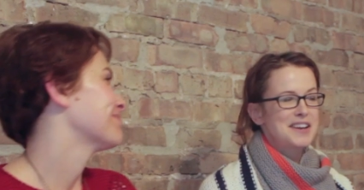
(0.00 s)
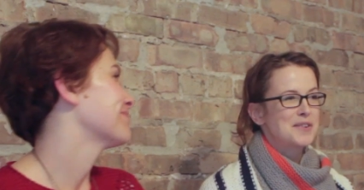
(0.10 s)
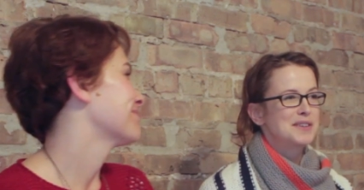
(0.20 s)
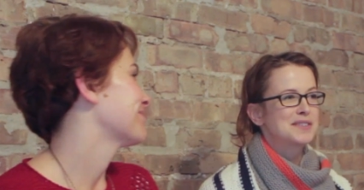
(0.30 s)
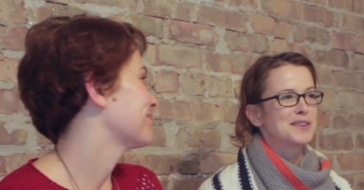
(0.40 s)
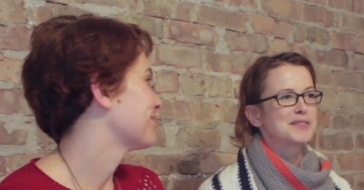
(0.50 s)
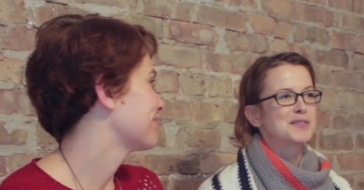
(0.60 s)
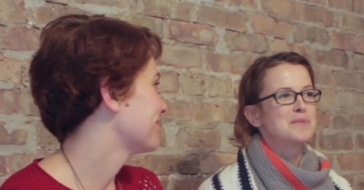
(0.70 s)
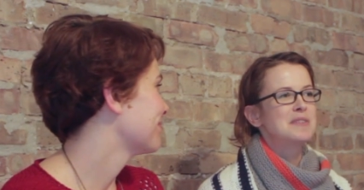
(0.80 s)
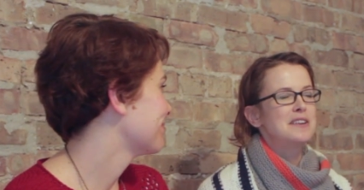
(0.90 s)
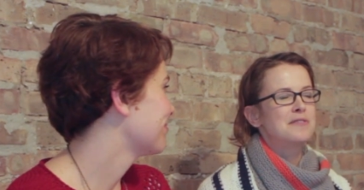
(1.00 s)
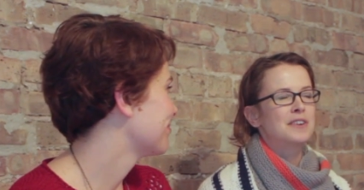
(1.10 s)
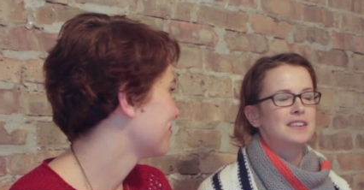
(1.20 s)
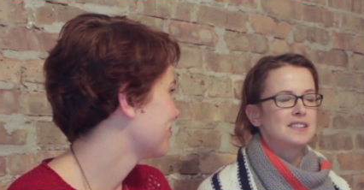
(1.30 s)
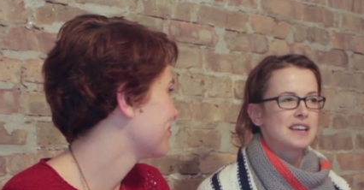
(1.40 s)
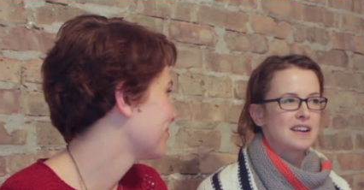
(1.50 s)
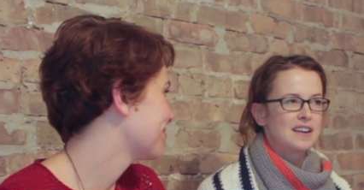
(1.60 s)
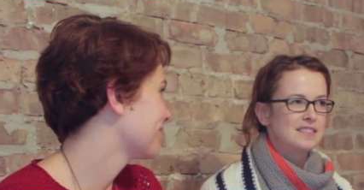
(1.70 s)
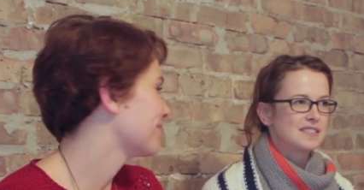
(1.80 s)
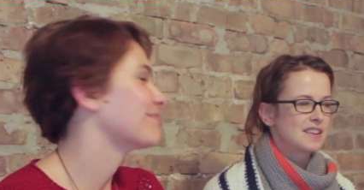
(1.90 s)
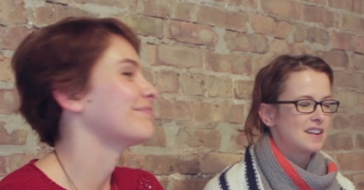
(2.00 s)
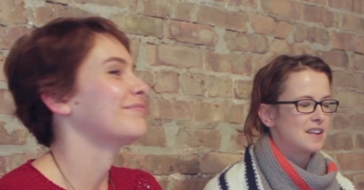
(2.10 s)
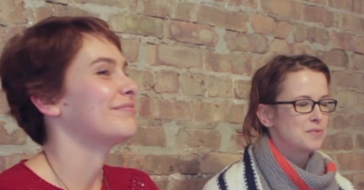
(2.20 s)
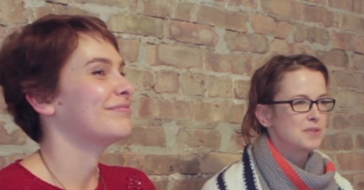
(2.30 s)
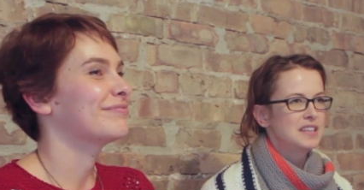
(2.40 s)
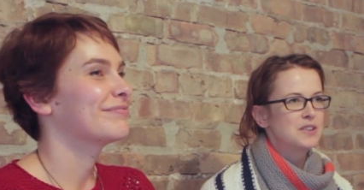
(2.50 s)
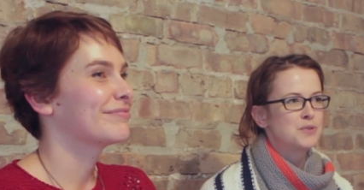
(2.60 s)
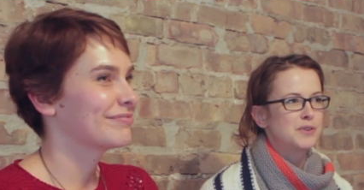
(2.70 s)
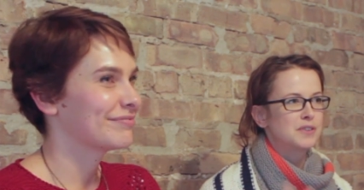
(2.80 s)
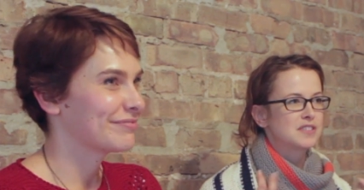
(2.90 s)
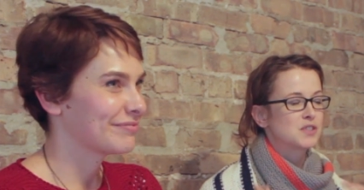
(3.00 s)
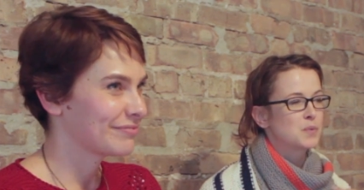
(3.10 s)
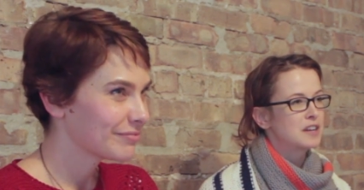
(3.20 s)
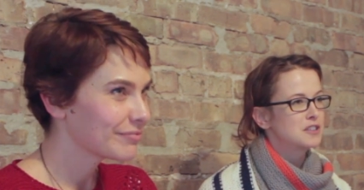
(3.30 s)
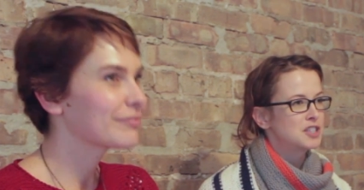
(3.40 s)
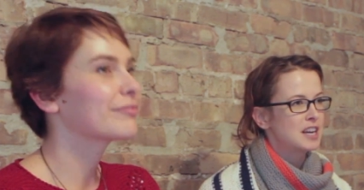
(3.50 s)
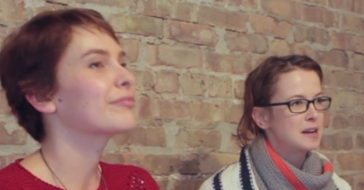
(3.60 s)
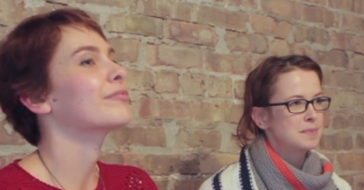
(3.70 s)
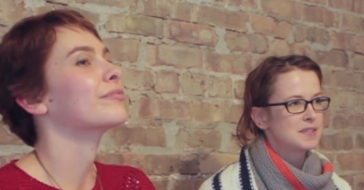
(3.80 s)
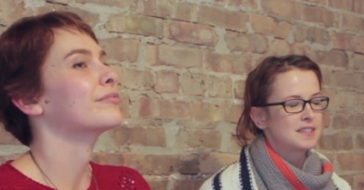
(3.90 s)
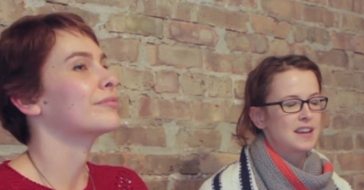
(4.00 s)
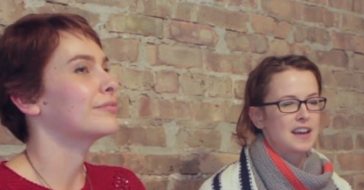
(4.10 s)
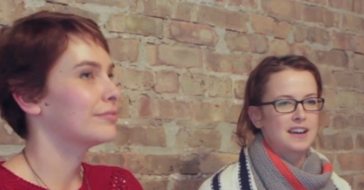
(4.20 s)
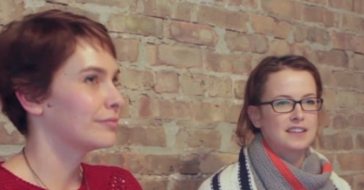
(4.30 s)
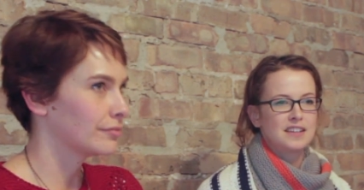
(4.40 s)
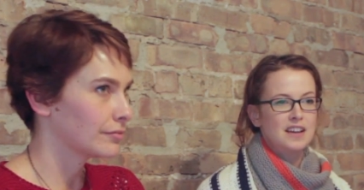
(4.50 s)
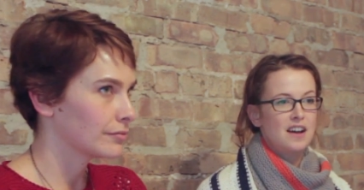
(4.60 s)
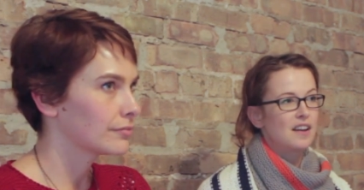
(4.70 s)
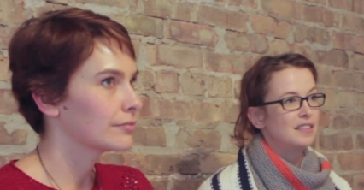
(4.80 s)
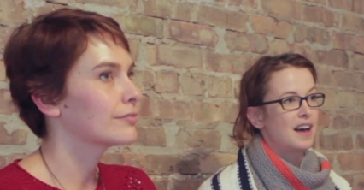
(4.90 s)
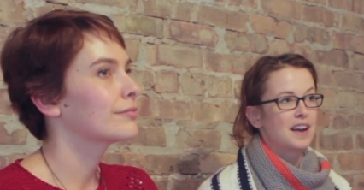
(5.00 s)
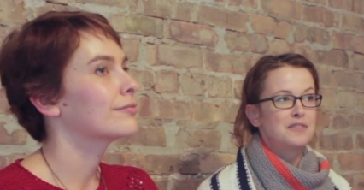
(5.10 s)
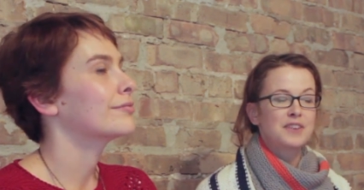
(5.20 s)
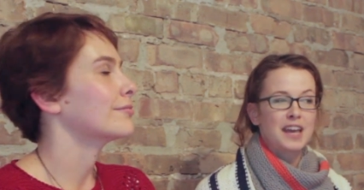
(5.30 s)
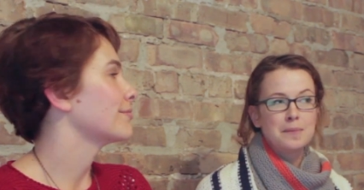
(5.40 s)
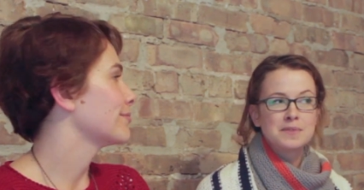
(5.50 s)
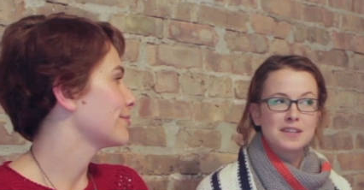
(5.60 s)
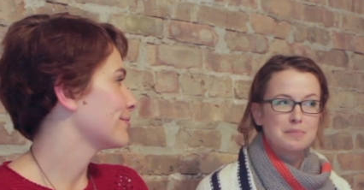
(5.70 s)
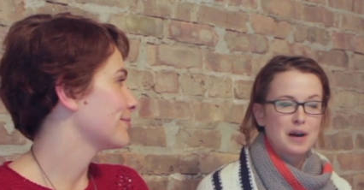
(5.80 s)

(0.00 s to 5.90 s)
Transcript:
Speaker 1: We saw so many fun designs, uh, really cool sweater shapes, and a lot of capes and